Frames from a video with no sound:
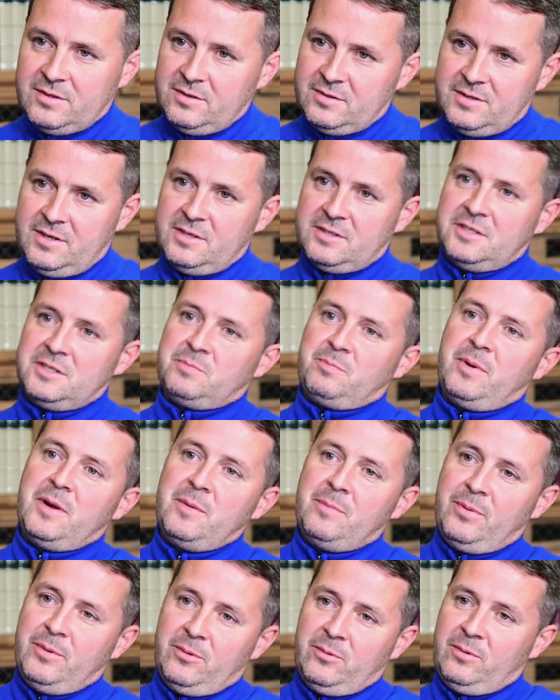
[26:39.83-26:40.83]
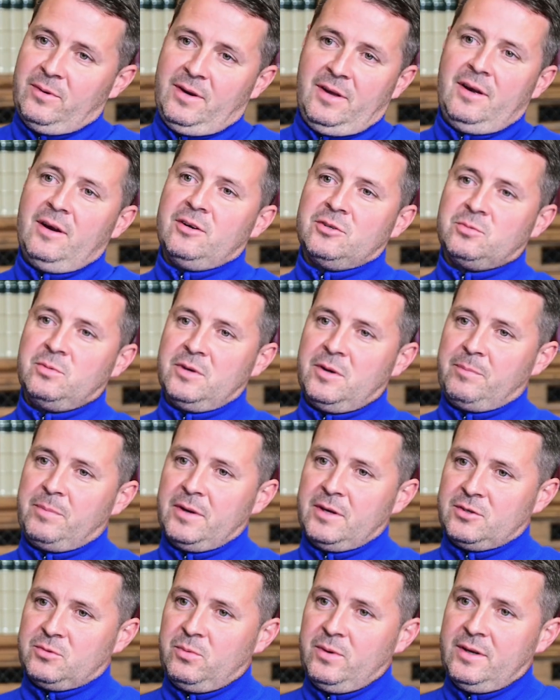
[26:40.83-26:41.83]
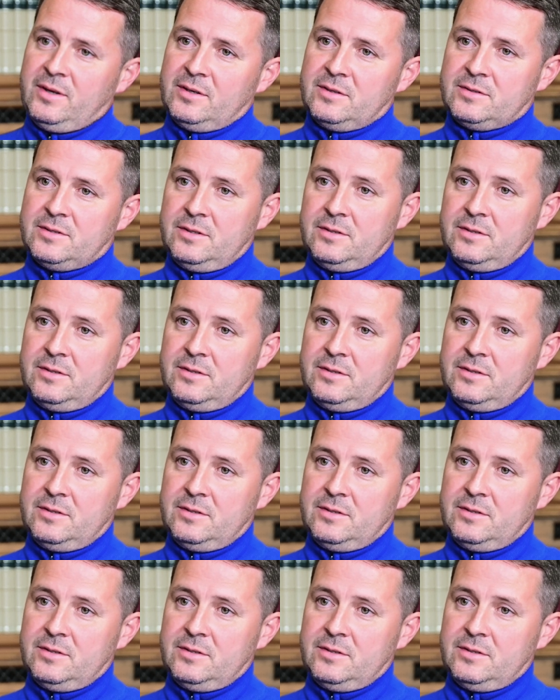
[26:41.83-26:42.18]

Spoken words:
and I said it's its people, and they asked what the biggest weakness